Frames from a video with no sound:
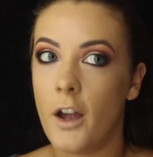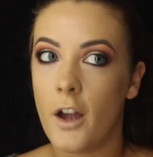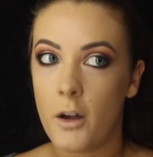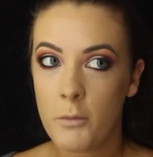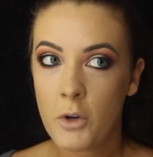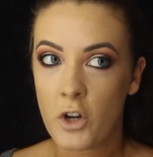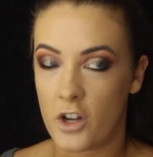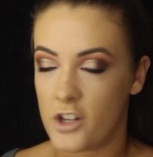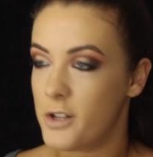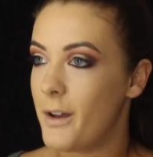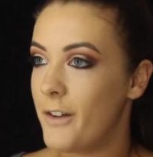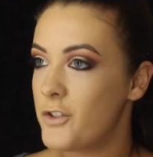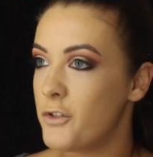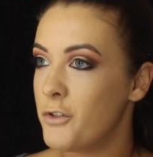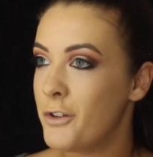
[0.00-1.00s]
Oh my god, so
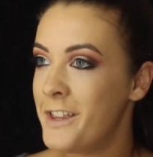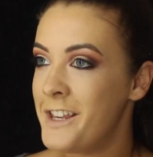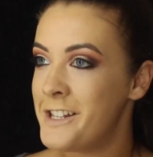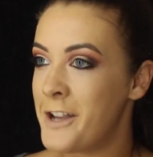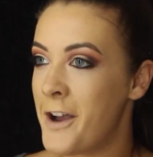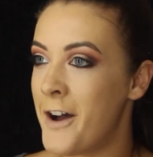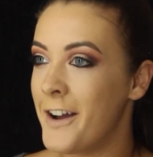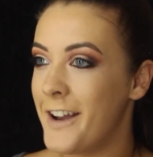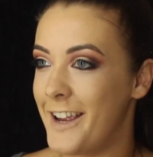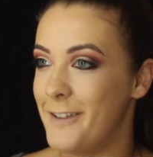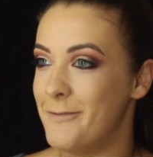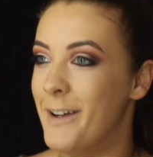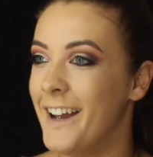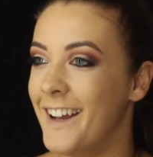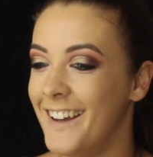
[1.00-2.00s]
after all this
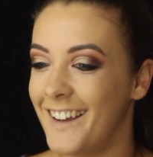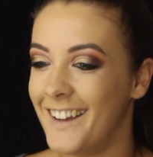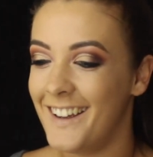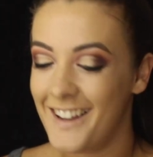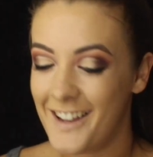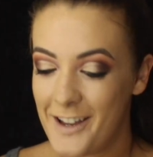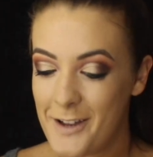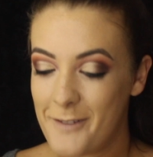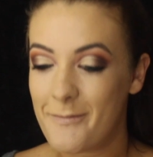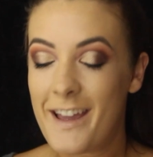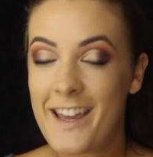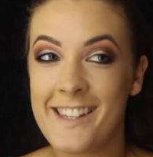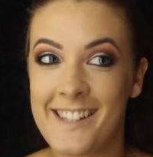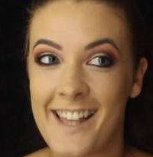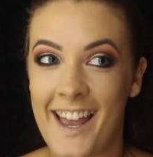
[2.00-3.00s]
time,
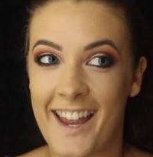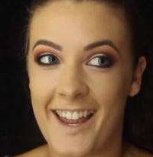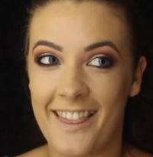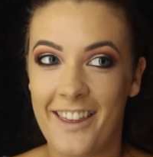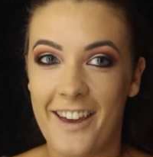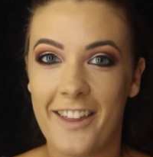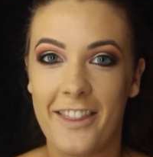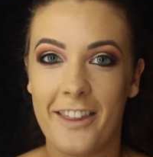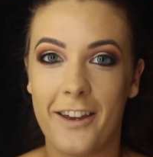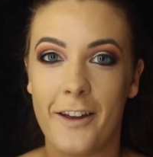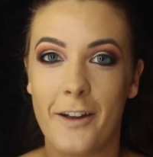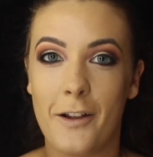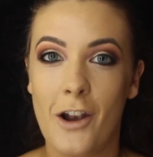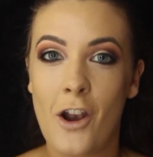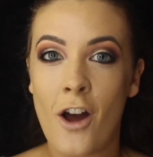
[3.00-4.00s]
me saying that
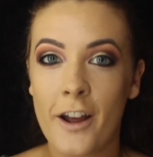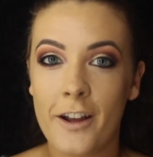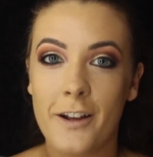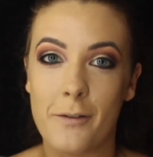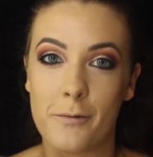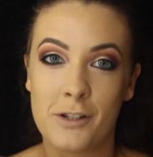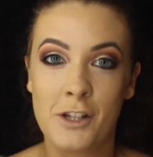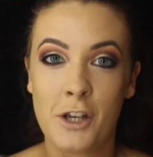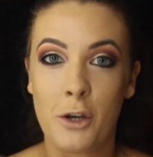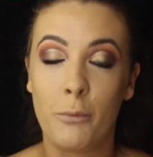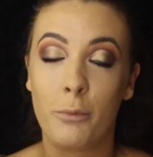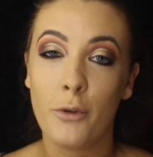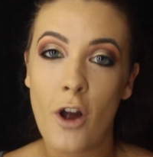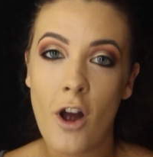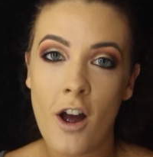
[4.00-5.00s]
the light, it was too
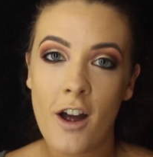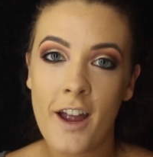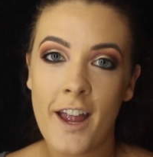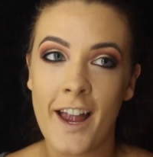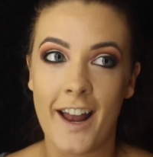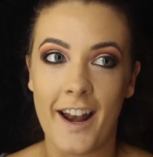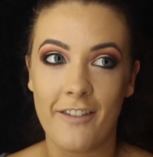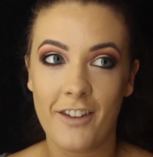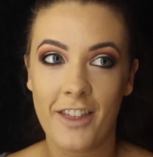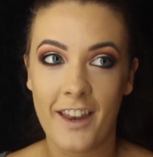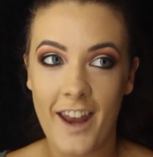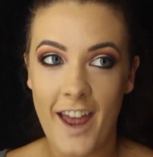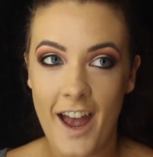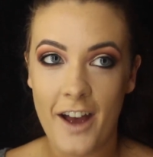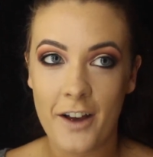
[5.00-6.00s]
bright and
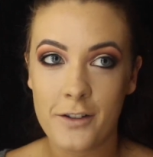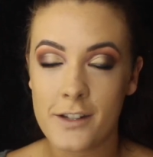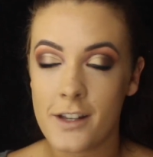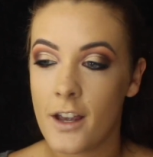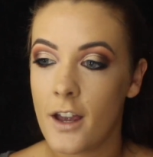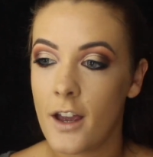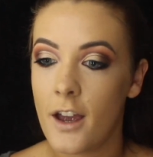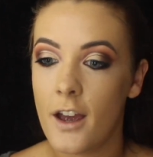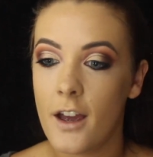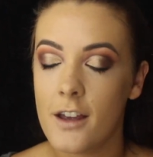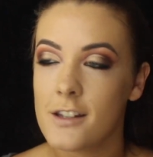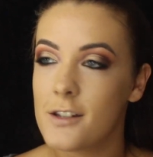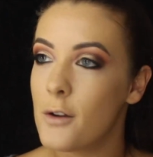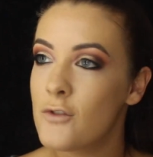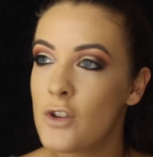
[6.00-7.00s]
everything else,
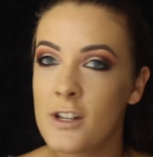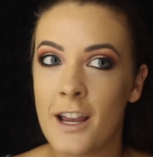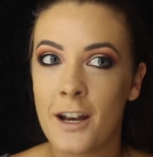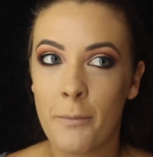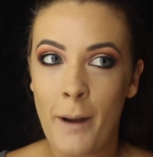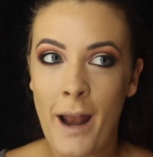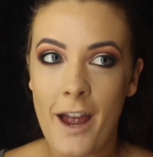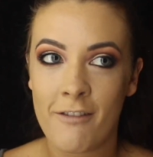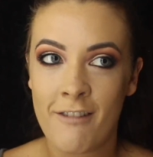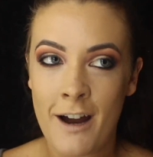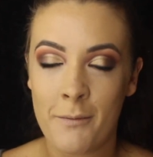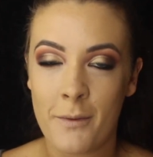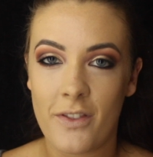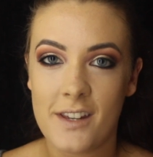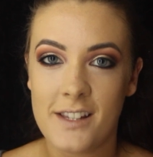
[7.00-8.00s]
so I've just had to play
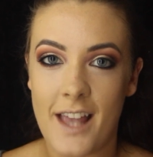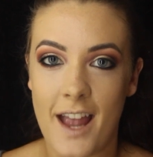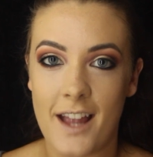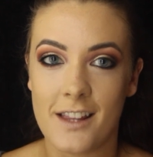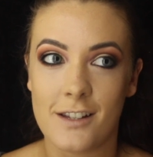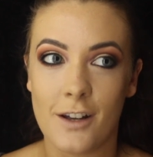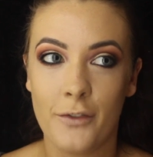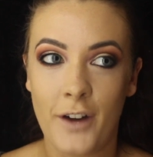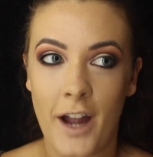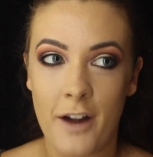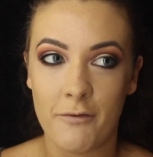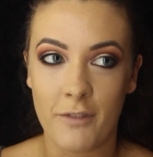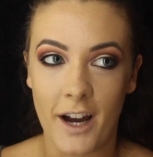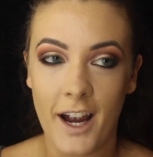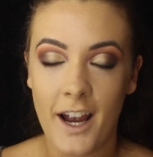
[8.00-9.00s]
around with the settings off
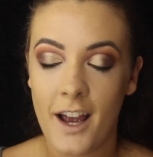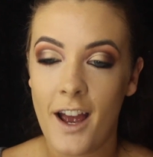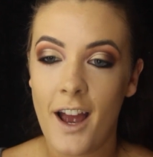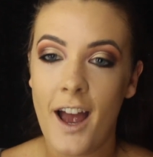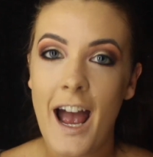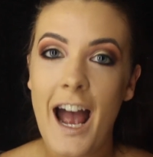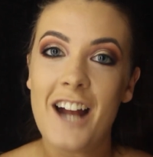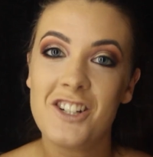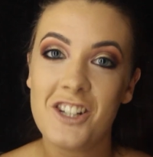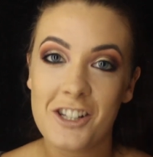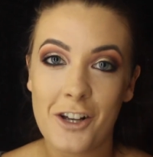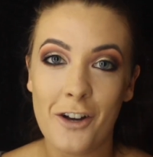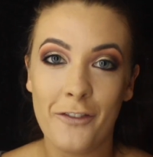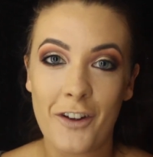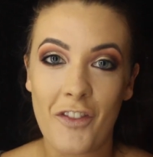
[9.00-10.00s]
camera and
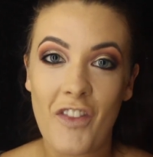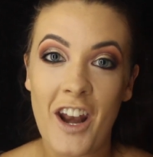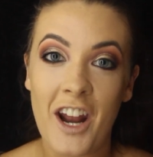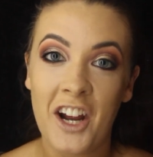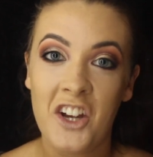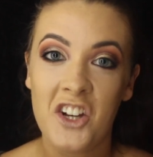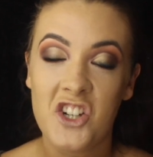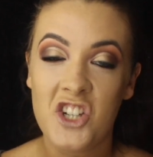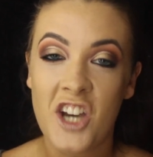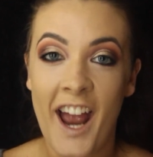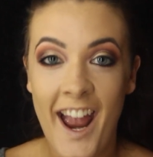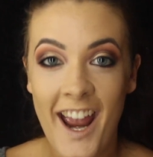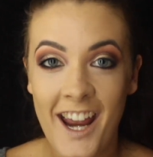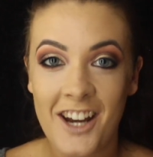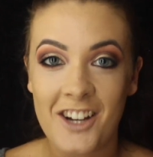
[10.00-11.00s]
discovered that I could
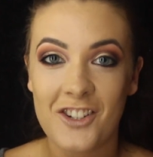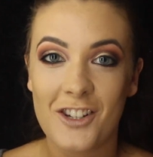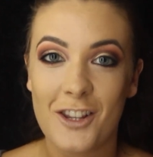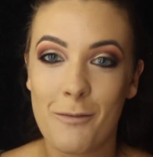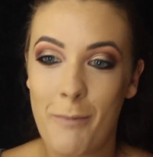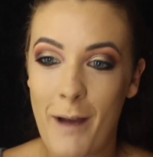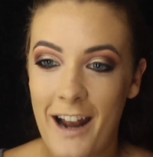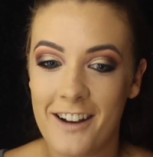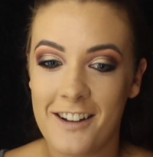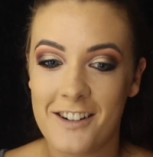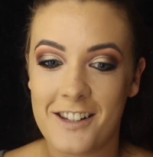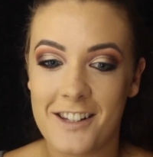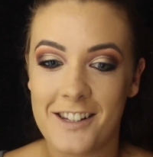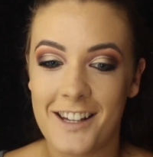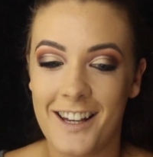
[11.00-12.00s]
change the
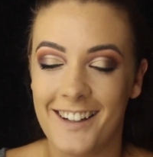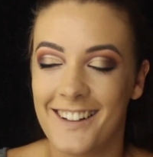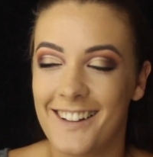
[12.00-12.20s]
balance